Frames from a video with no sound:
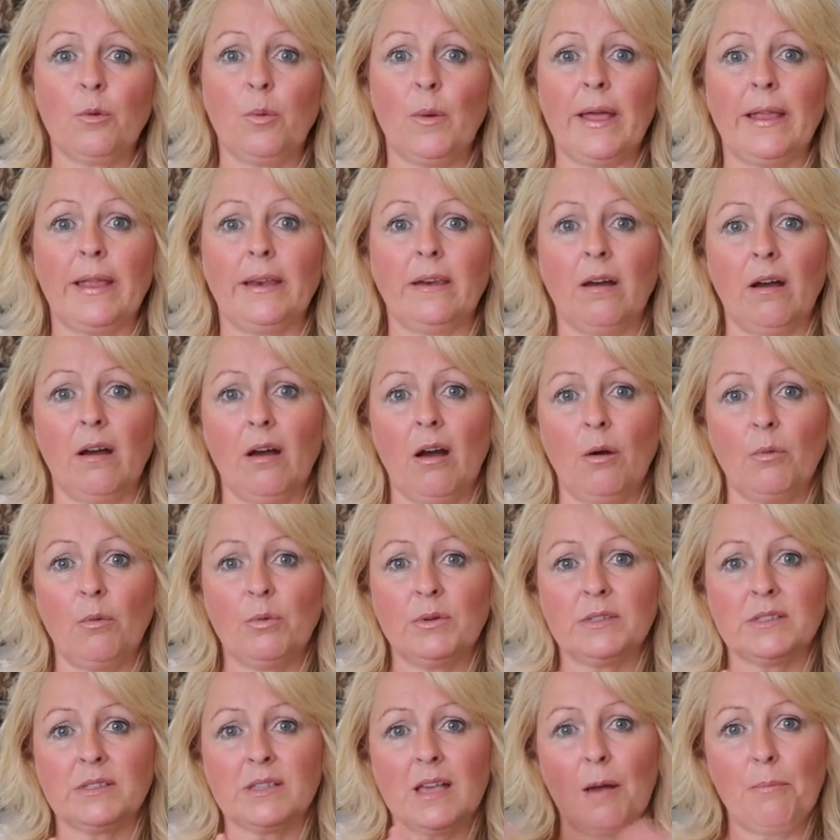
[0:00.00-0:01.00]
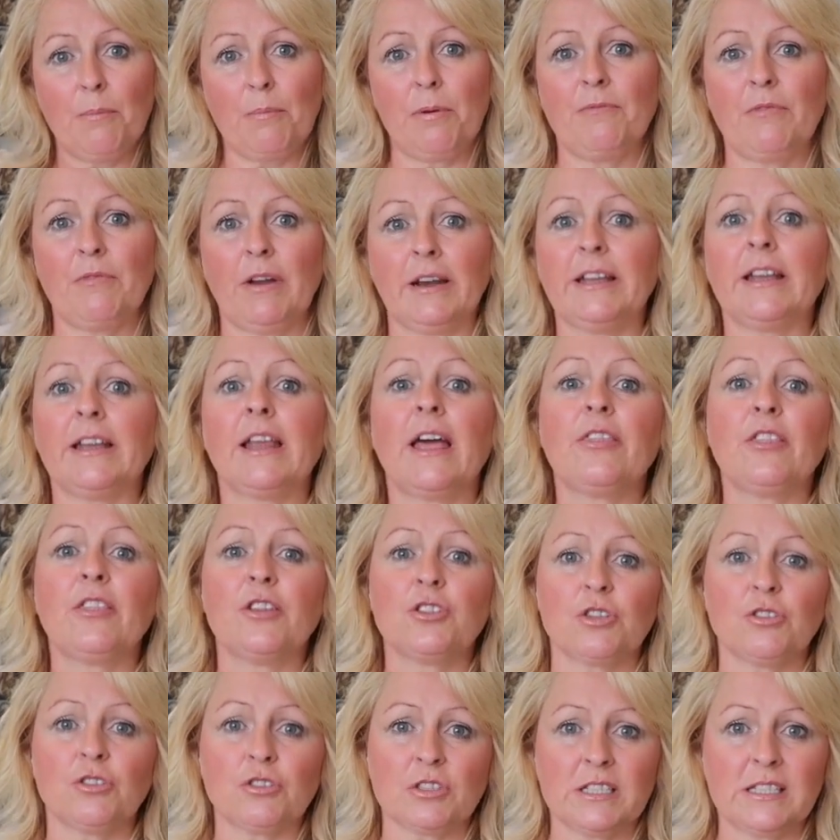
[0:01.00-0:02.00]
when I was up and running, and
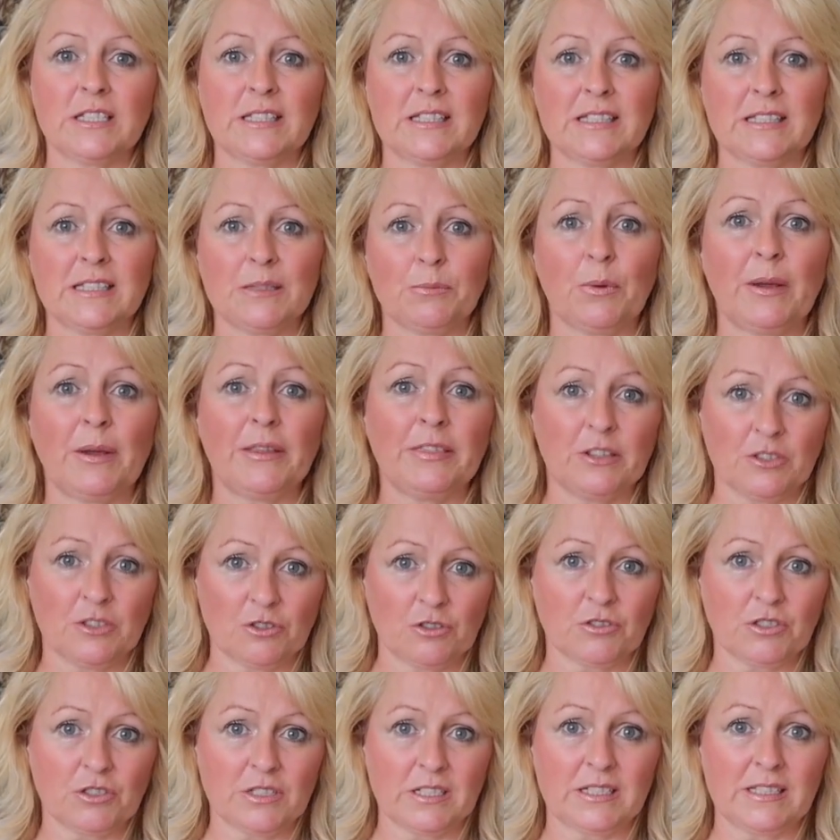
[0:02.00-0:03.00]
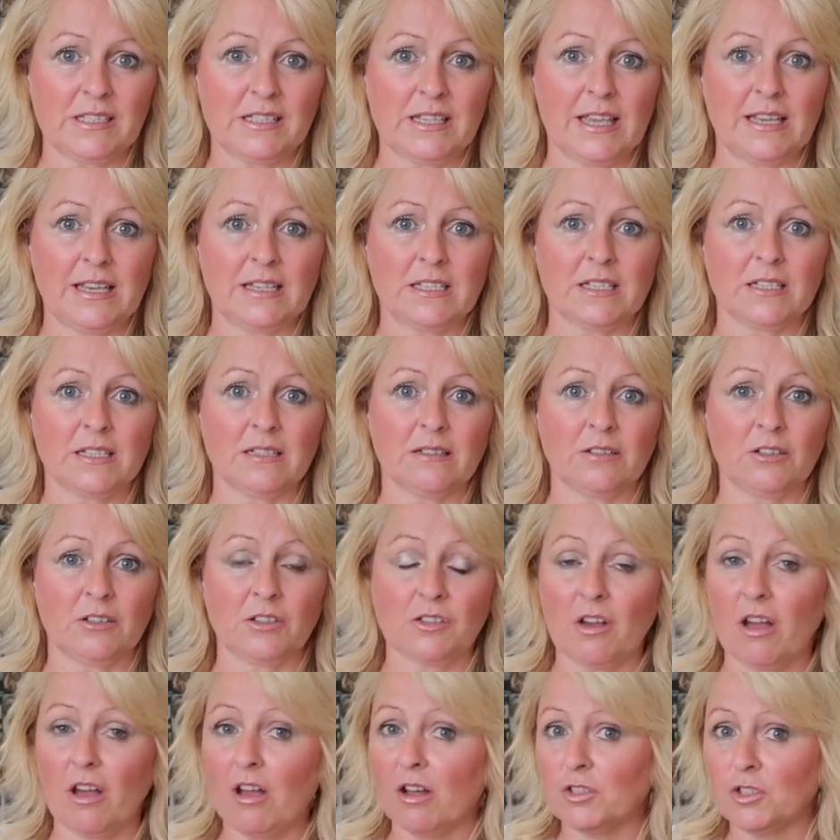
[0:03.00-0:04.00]
when the doctor said, because
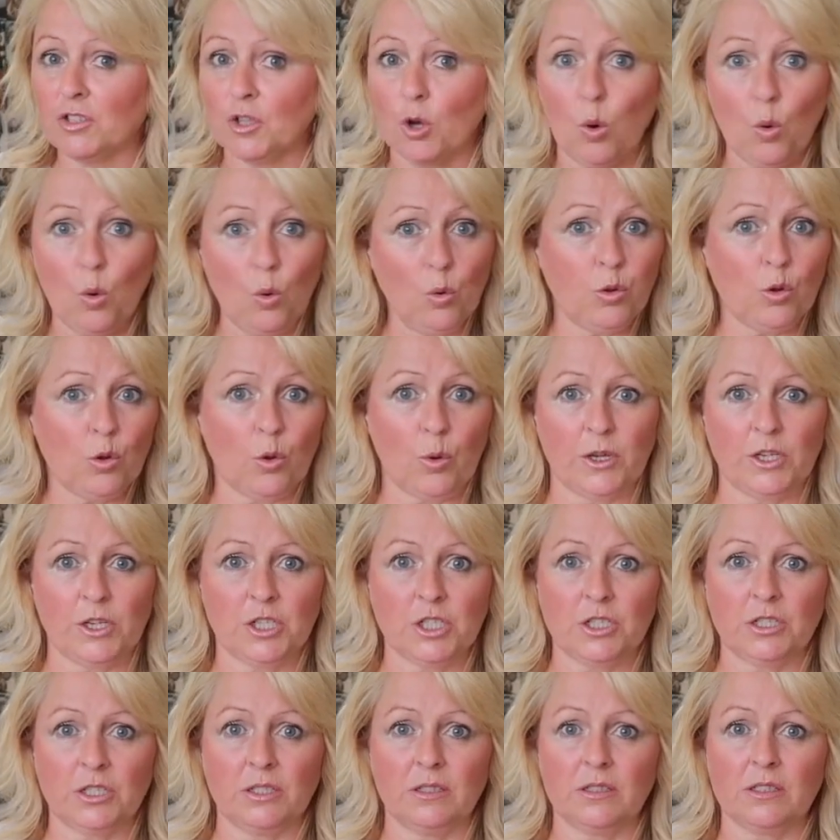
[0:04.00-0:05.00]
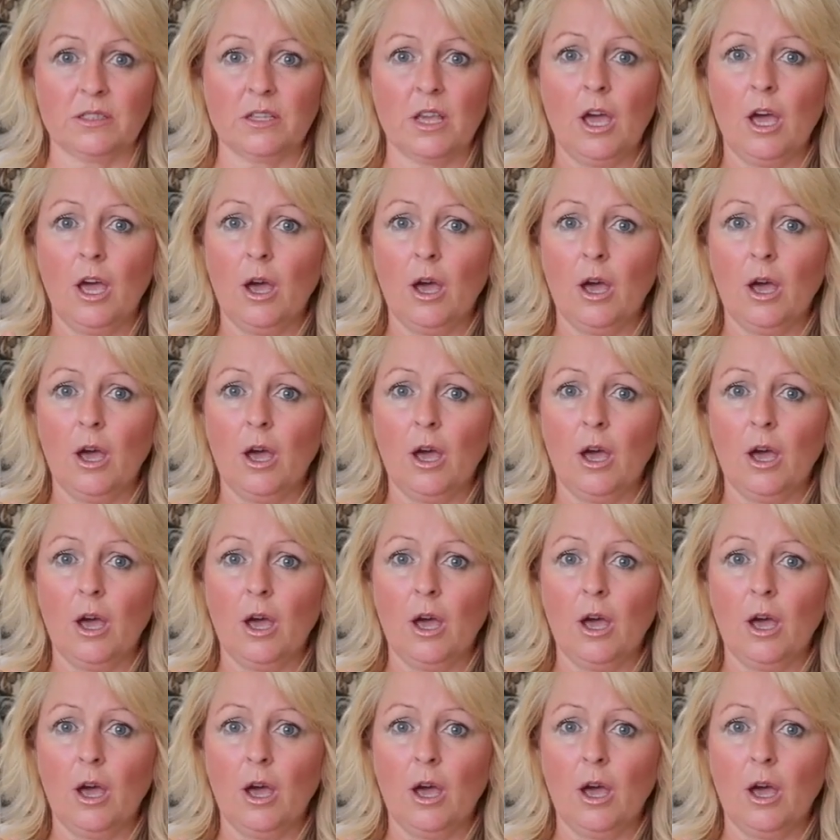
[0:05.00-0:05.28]
I asked her all the questions,